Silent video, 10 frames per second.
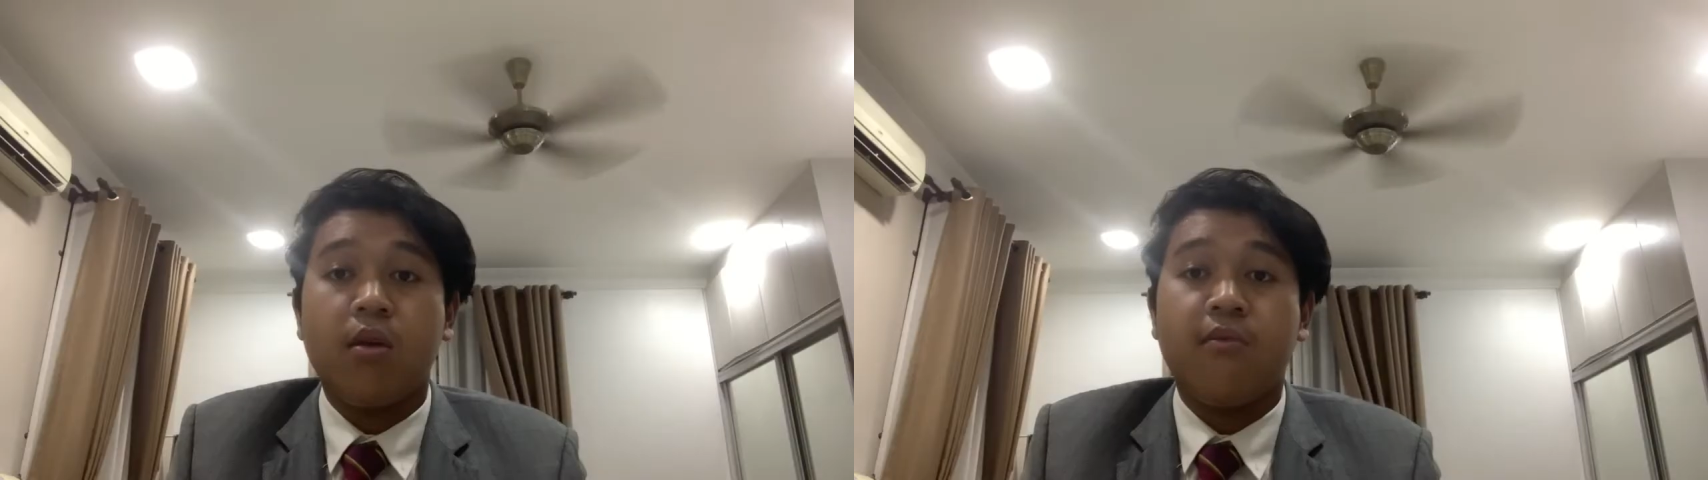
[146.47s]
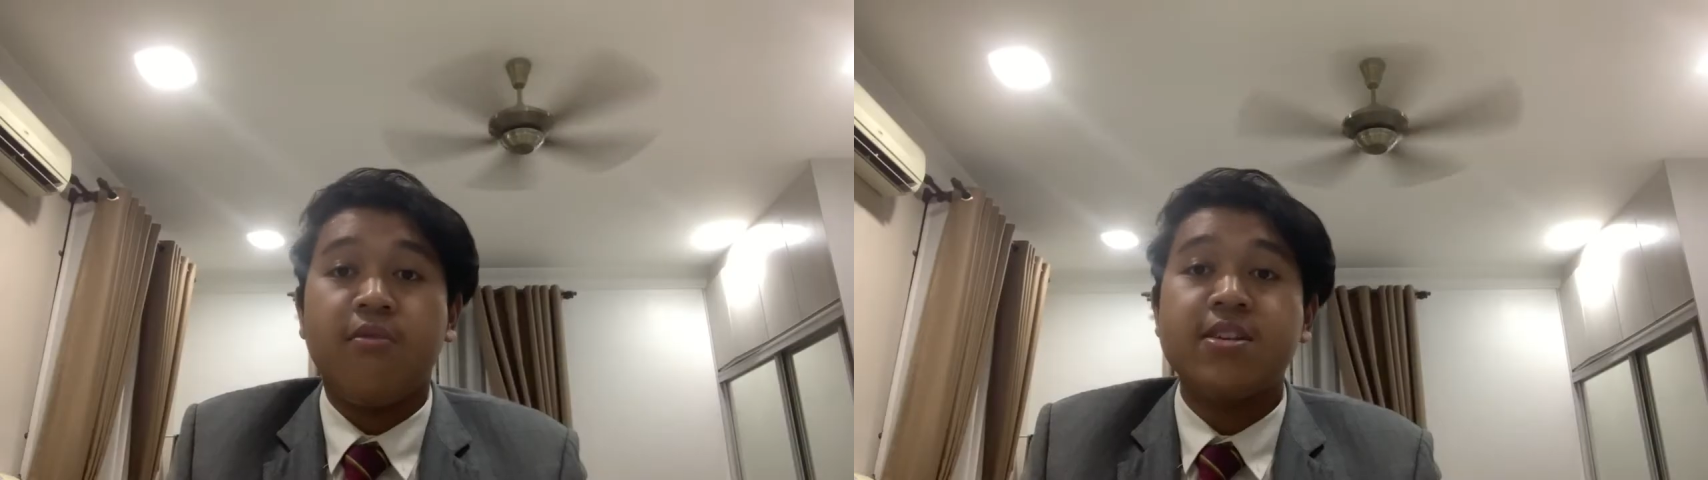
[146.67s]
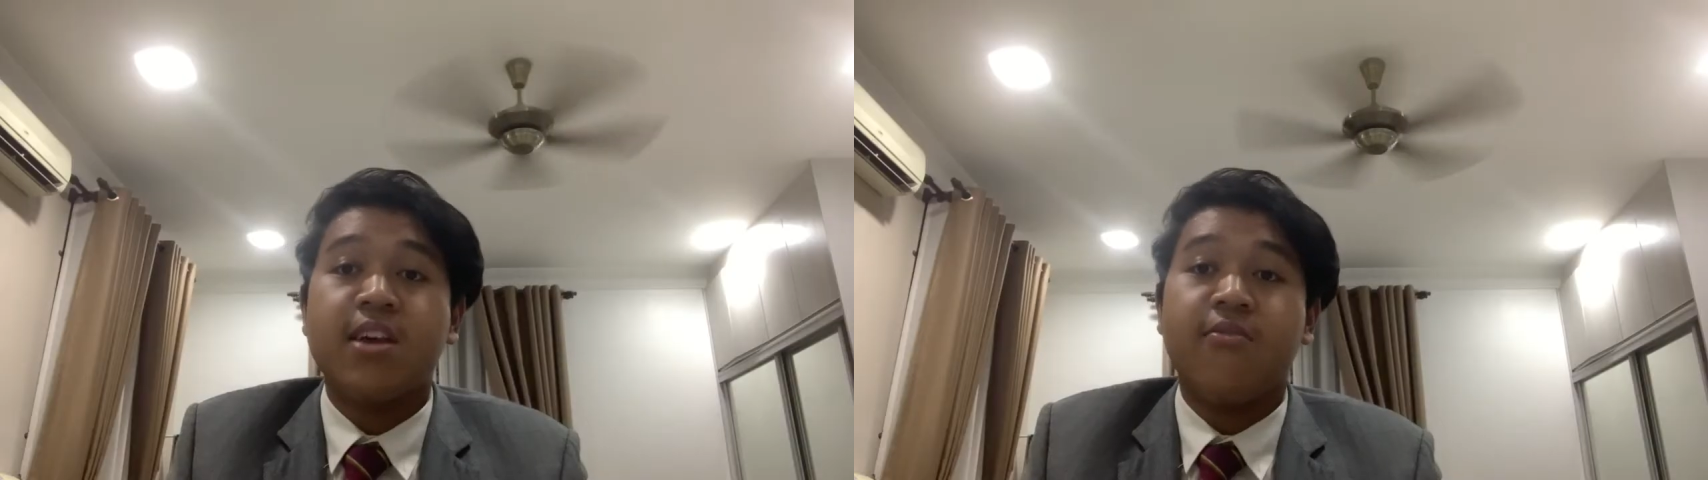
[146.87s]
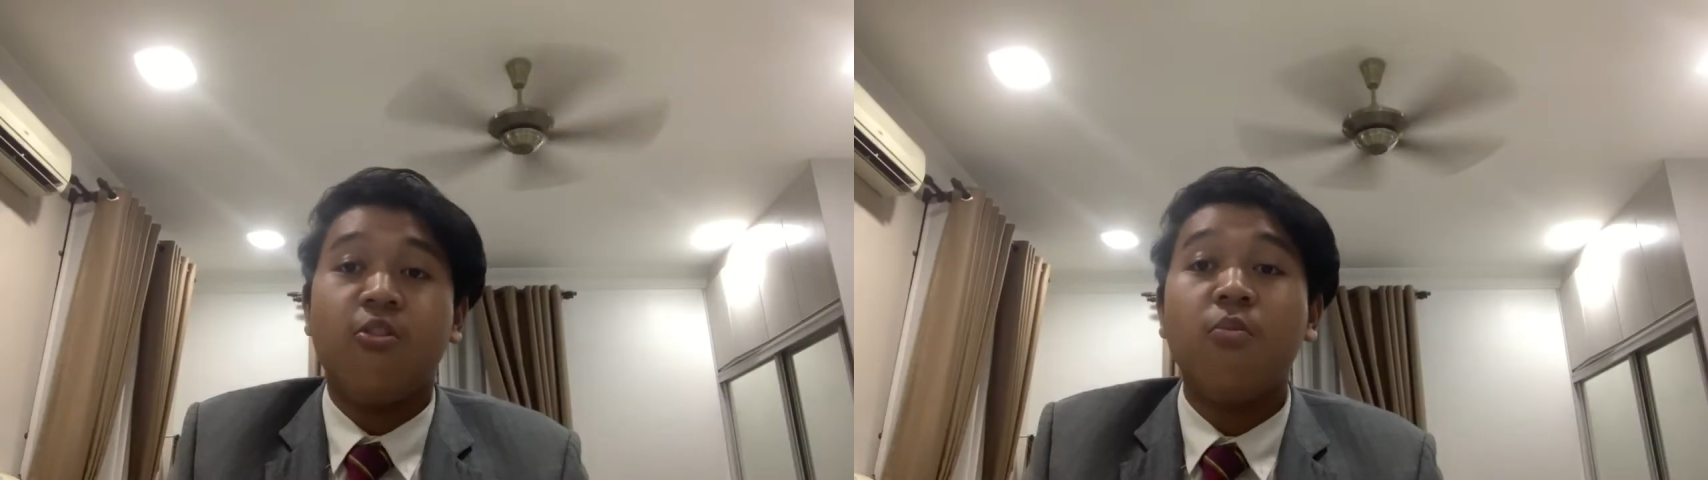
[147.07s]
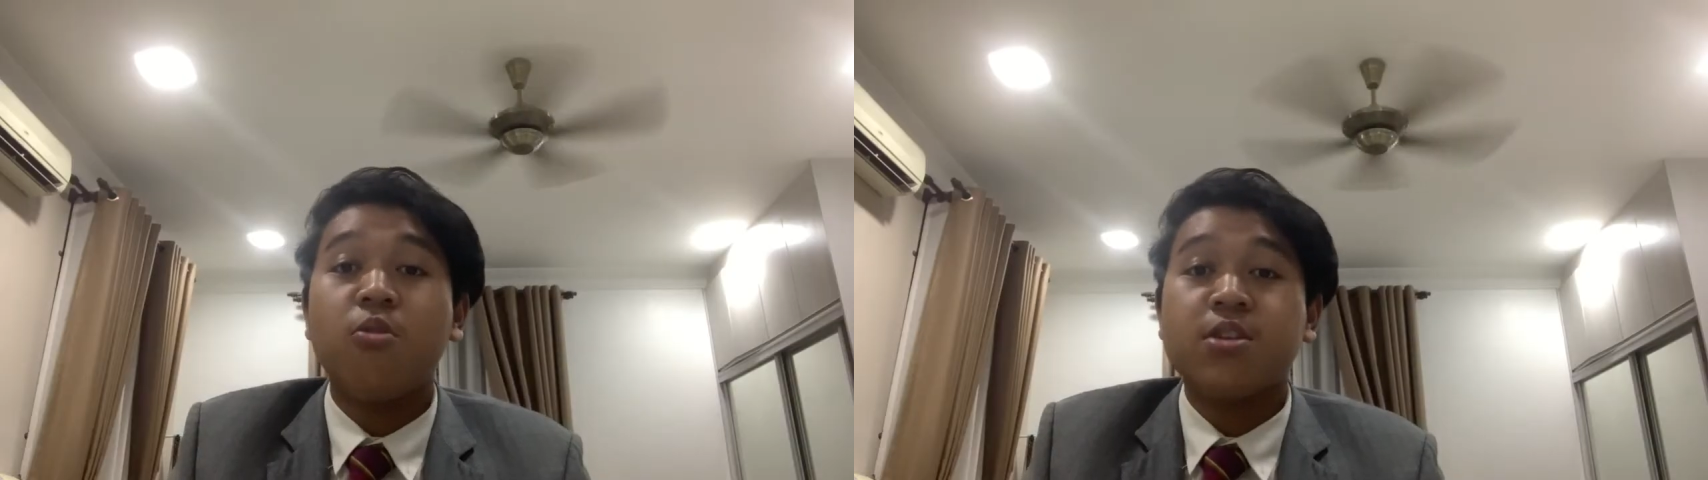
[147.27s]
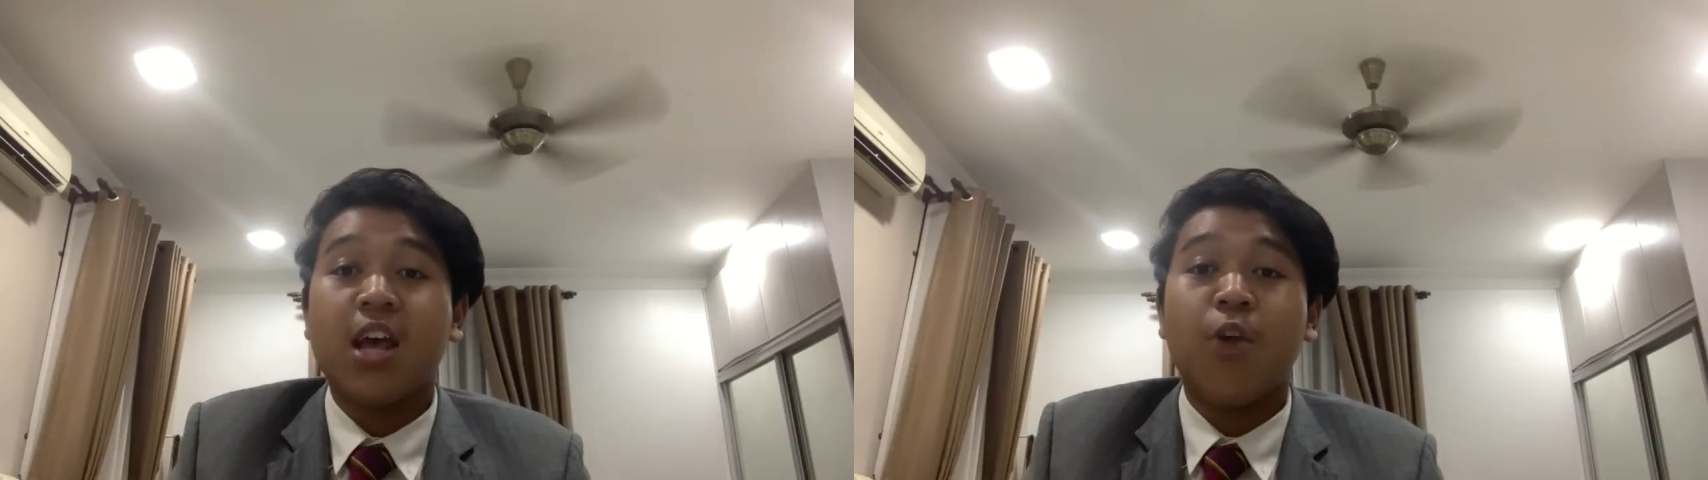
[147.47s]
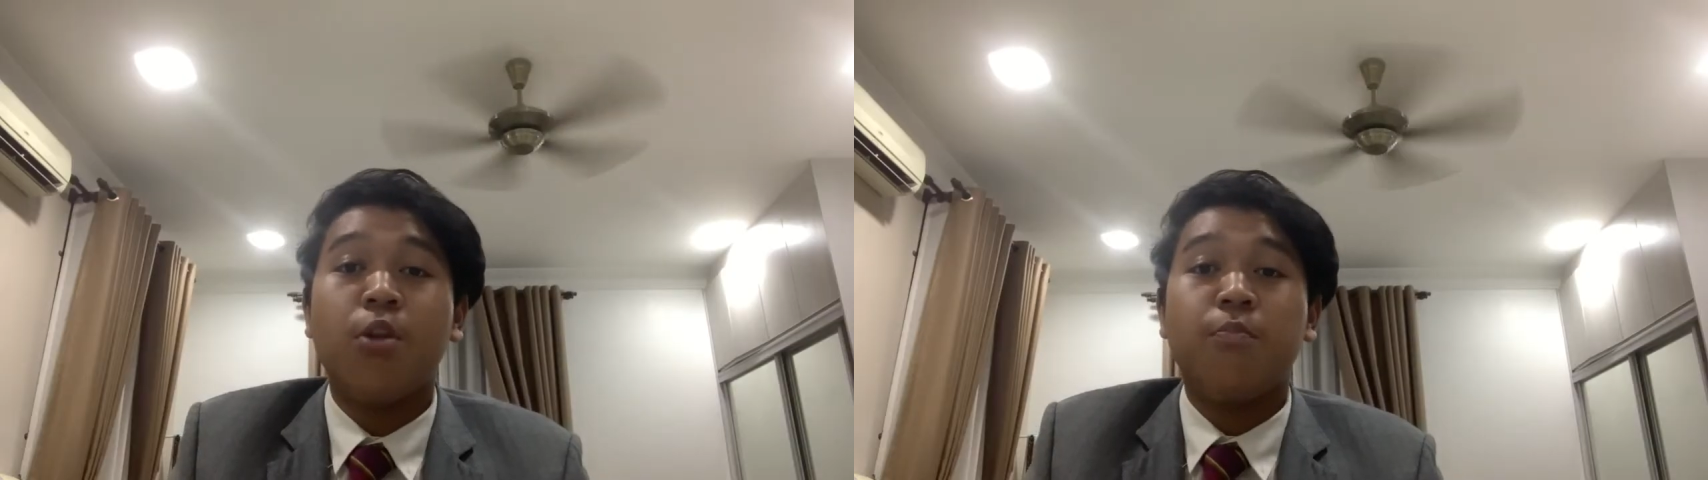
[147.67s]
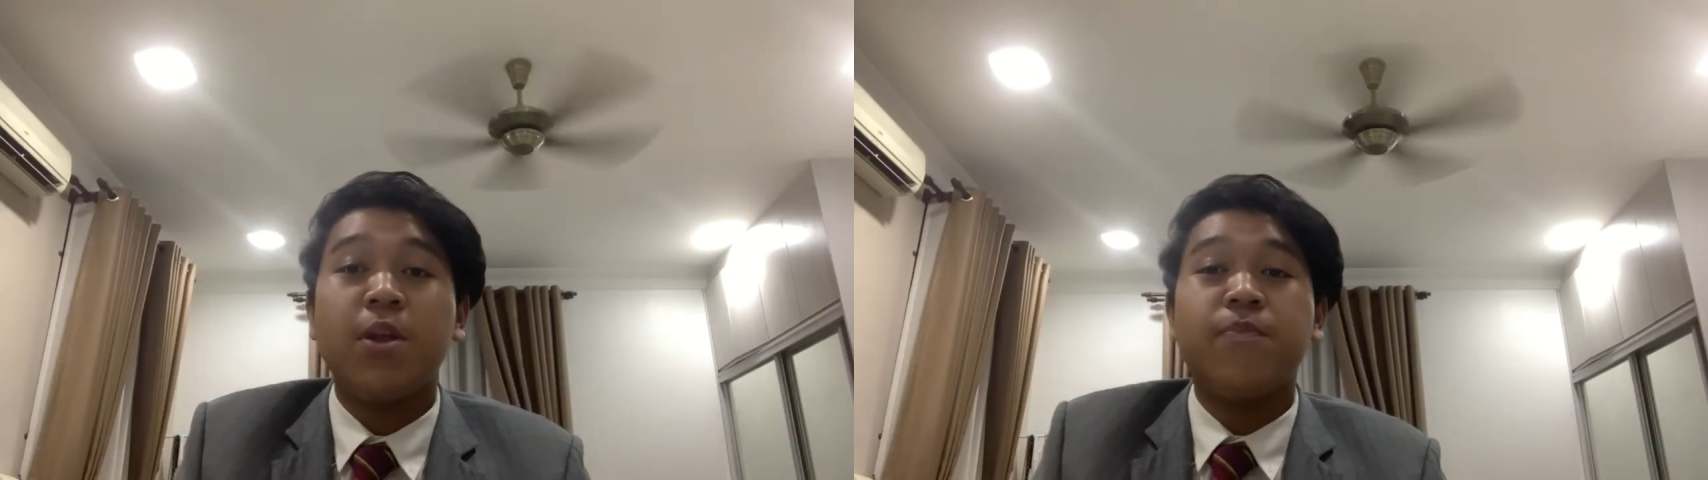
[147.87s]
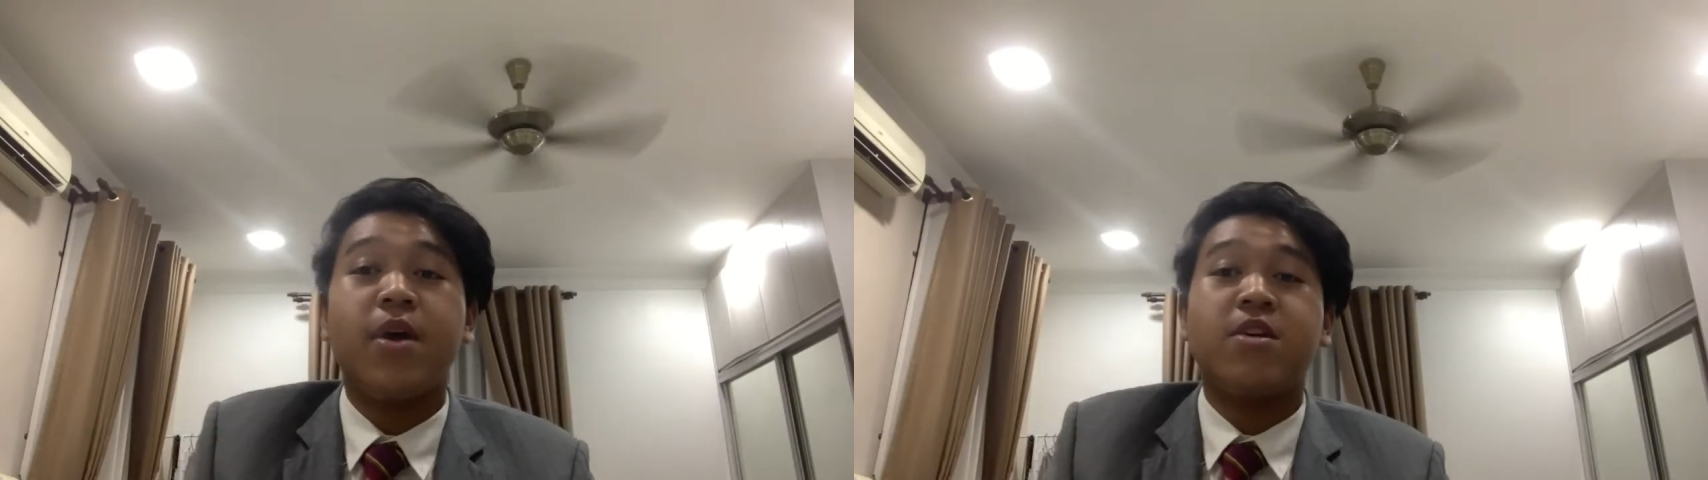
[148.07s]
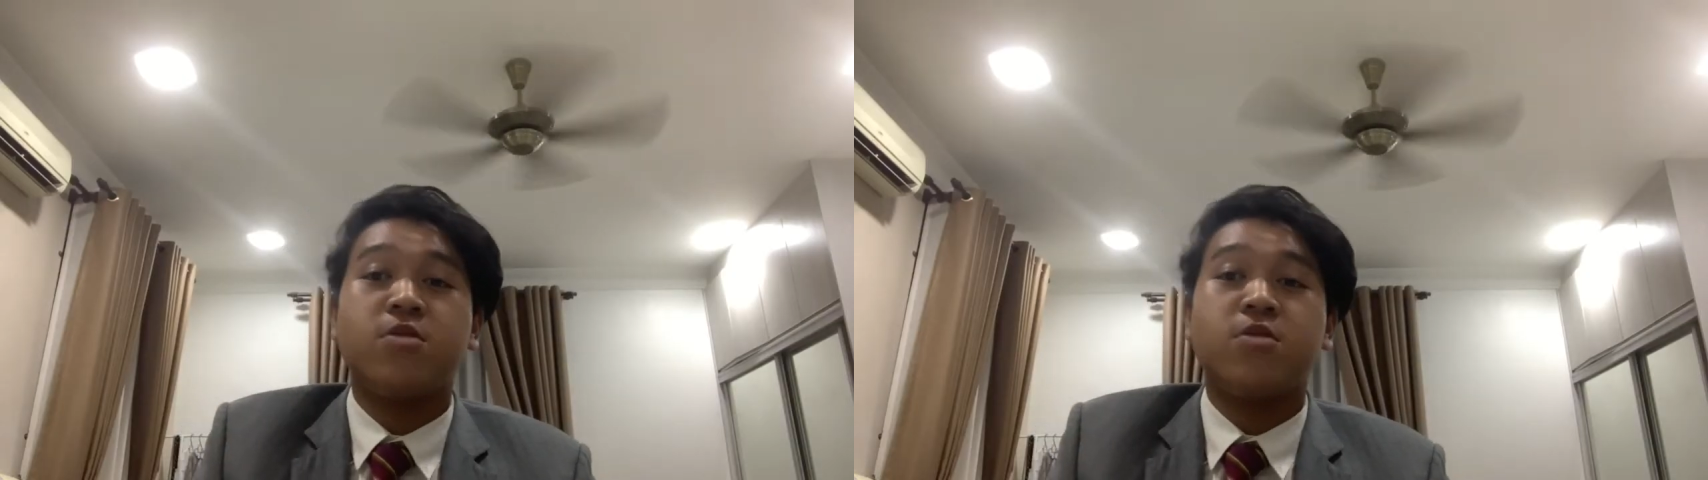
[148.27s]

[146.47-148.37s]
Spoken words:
First and foremost, I will prepare